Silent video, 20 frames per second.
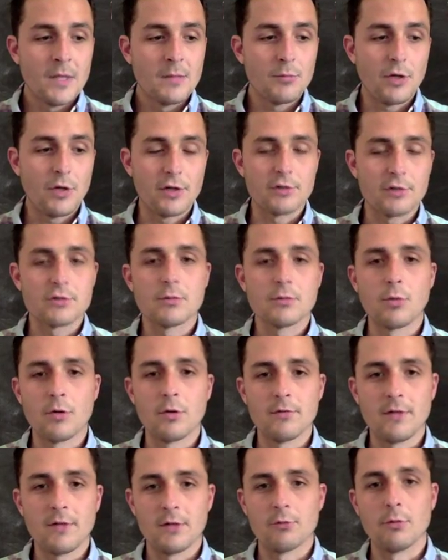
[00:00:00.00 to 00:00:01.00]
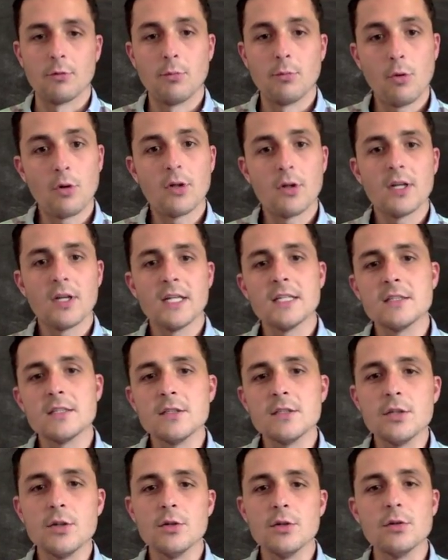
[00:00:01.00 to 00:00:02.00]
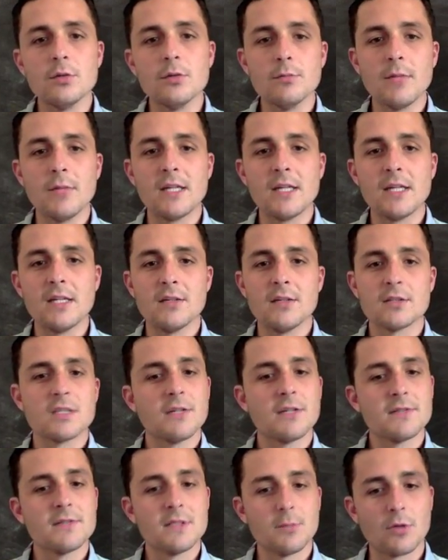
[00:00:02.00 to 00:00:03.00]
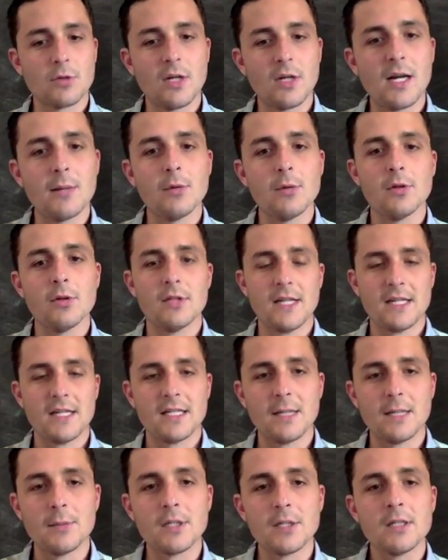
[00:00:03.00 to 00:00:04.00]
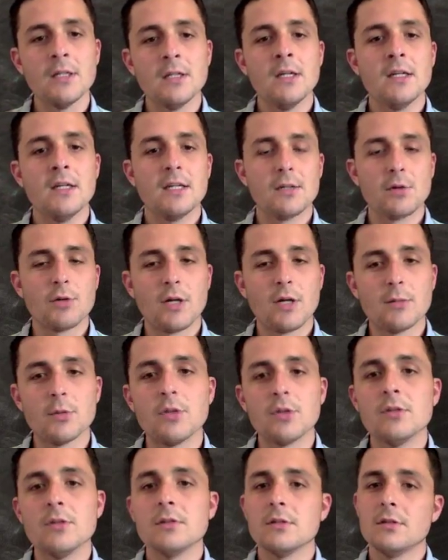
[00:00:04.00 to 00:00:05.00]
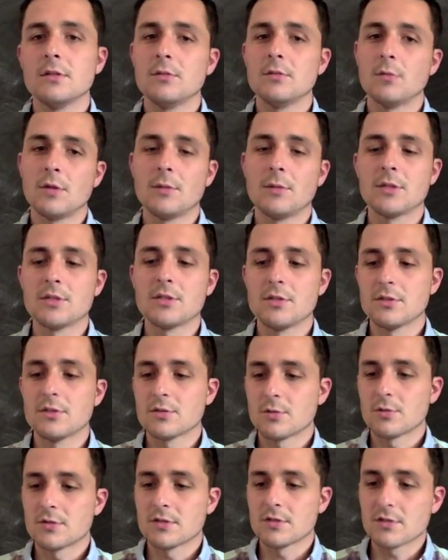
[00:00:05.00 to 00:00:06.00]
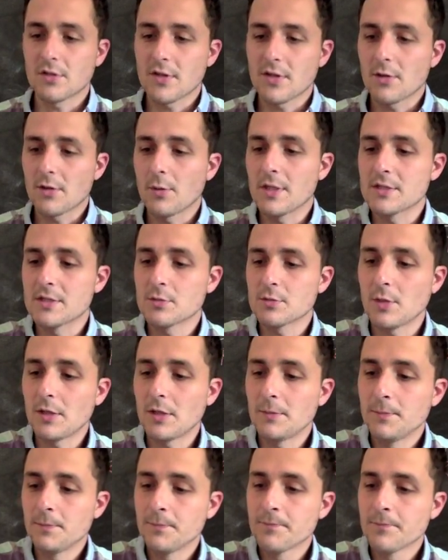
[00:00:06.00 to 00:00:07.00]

progress report and final report is you making yourself seem reliable and academic and credible, you want to make sure your sources are that way as well.